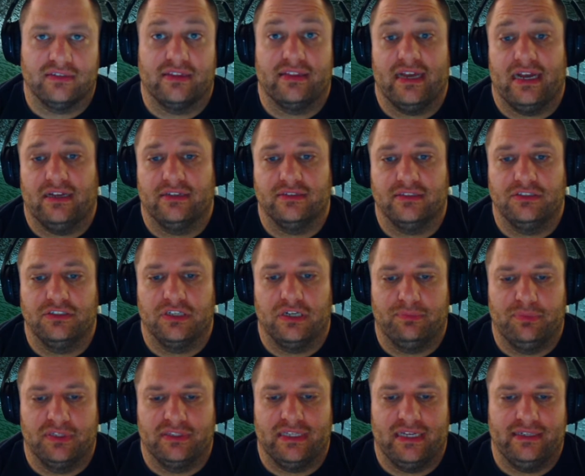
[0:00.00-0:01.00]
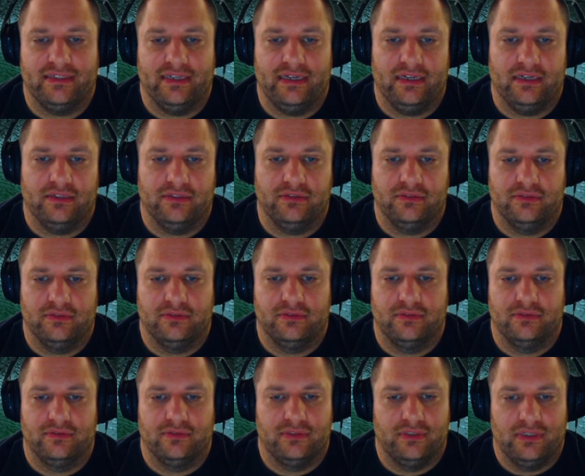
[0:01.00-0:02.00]
1,000, you're going to put that down.
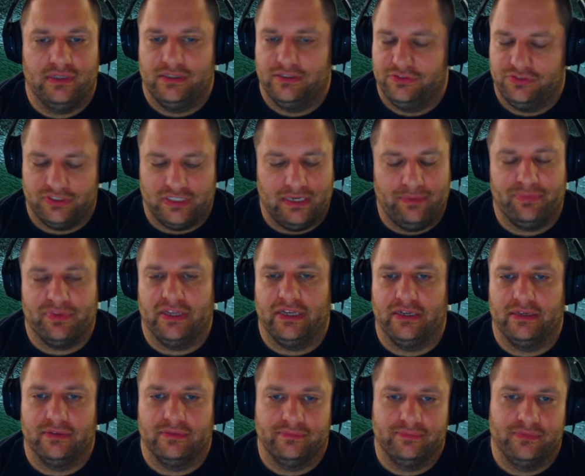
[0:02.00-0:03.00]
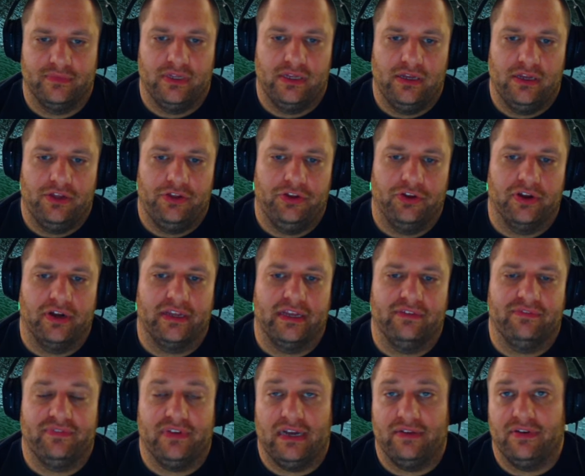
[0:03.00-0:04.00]
Same thing. You're going to
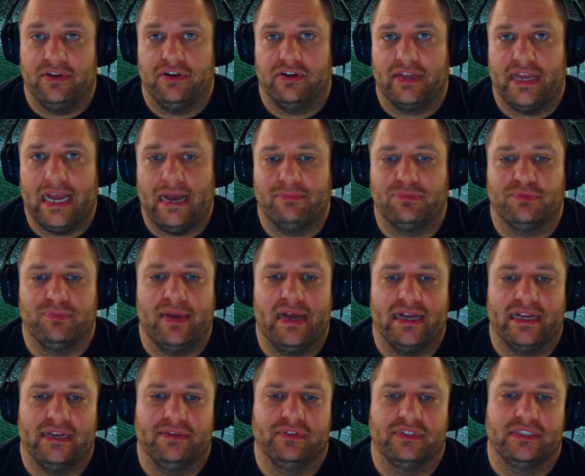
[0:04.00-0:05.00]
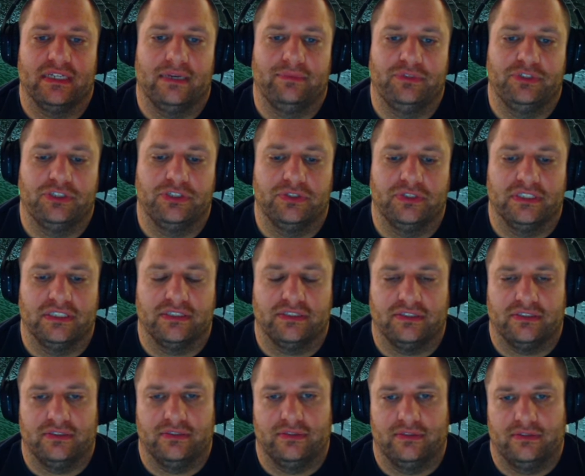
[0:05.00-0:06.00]
get 500 caps back every time you do
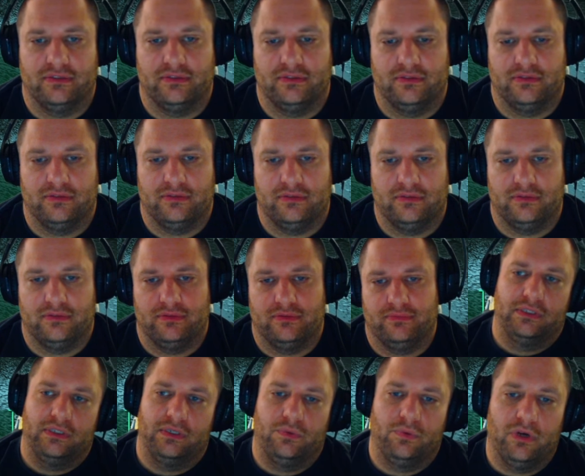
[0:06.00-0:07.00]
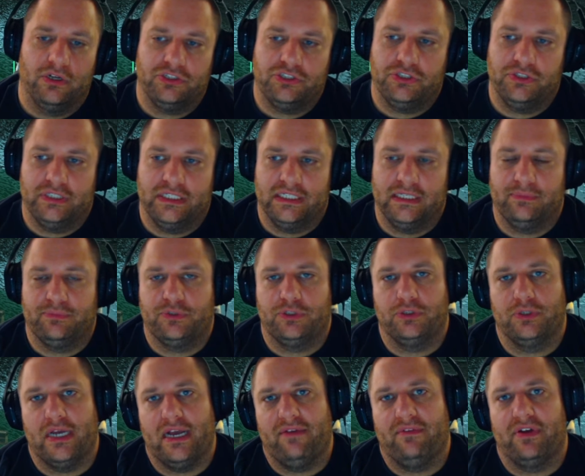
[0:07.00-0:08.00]
this. Once you get up
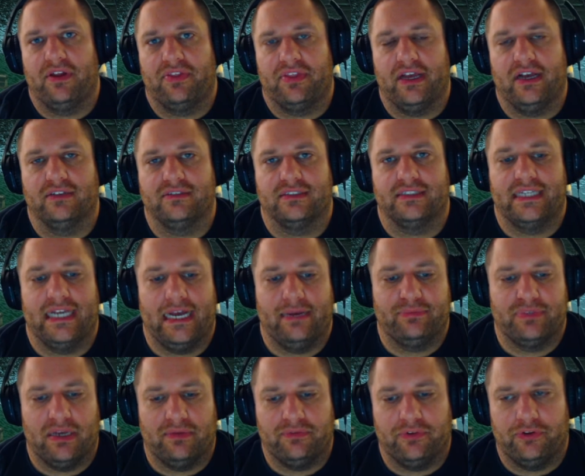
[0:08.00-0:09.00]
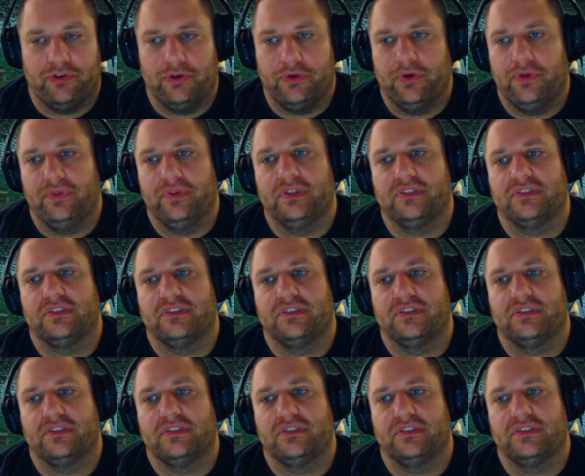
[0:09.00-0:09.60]
to having 1,000 caps after doing this,